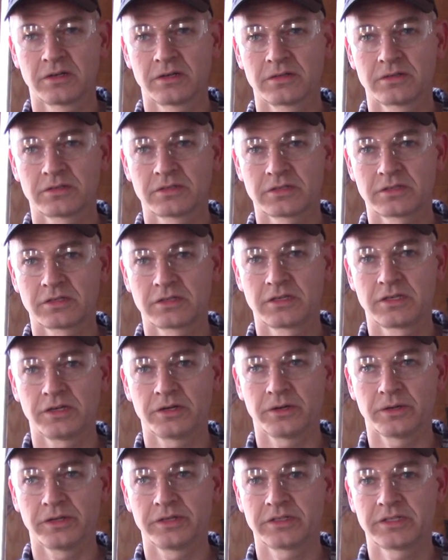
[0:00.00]

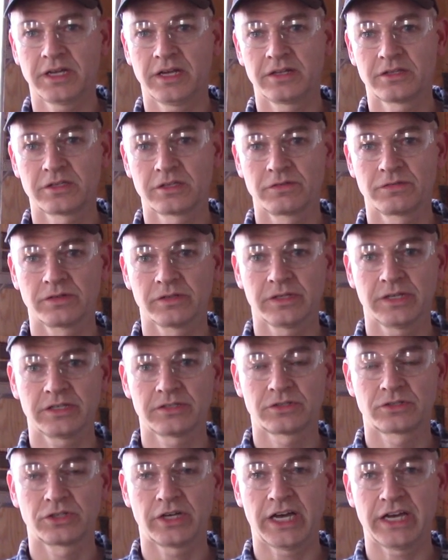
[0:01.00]
skill intensive and
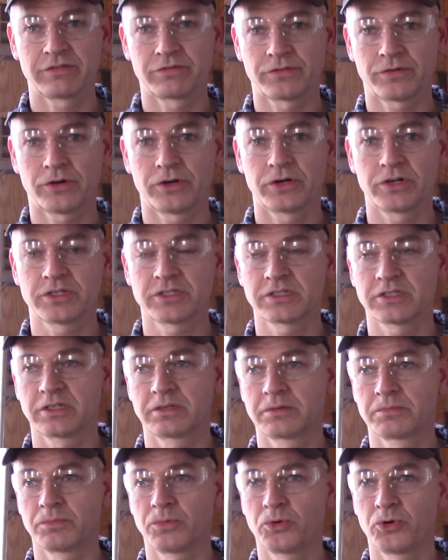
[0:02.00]
less diverse
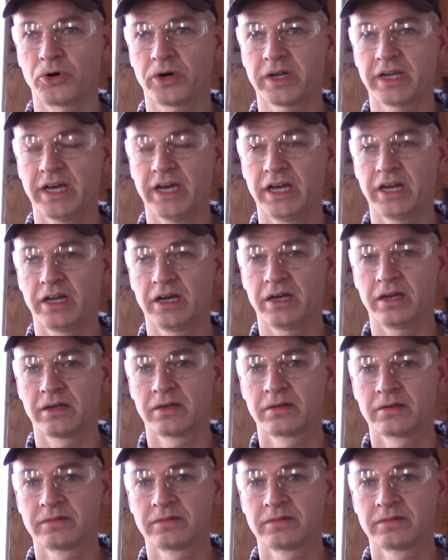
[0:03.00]
and more kind of